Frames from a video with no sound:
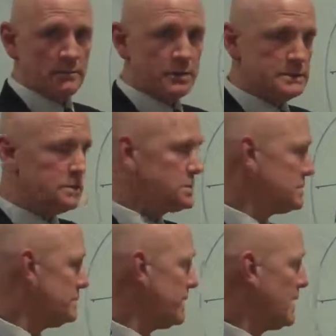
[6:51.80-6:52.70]
position.
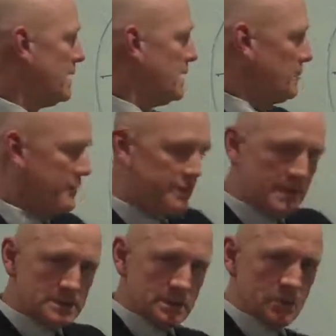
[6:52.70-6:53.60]
But
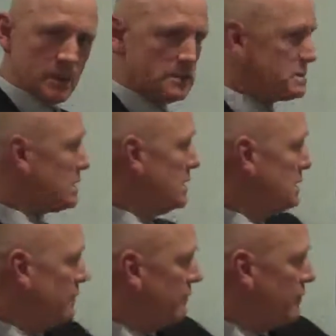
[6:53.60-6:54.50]
these are the ones.
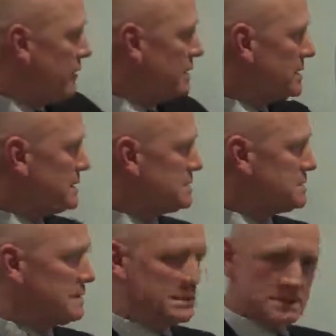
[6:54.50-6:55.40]
The formalities,
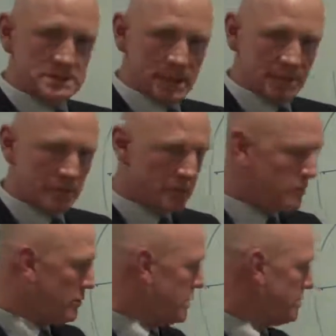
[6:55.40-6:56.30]
statement of
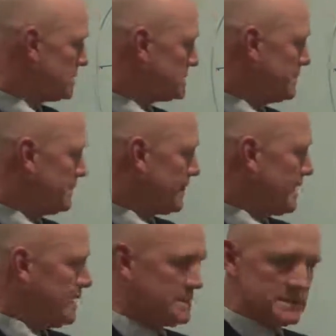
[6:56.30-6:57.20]
requirements,
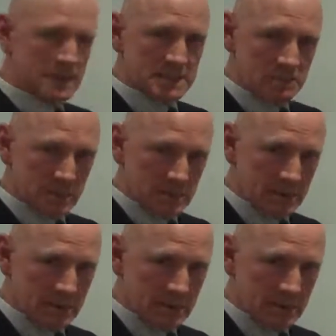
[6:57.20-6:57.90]
assessment